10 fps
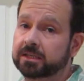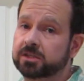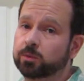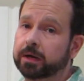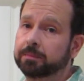
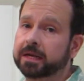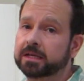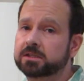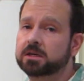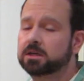to 20
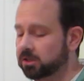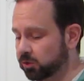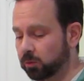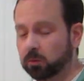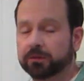minutes.
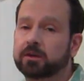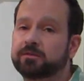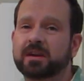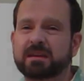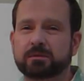Just we want those
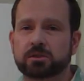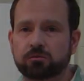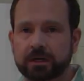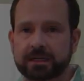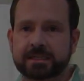flavours to
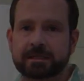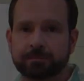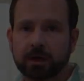really deepen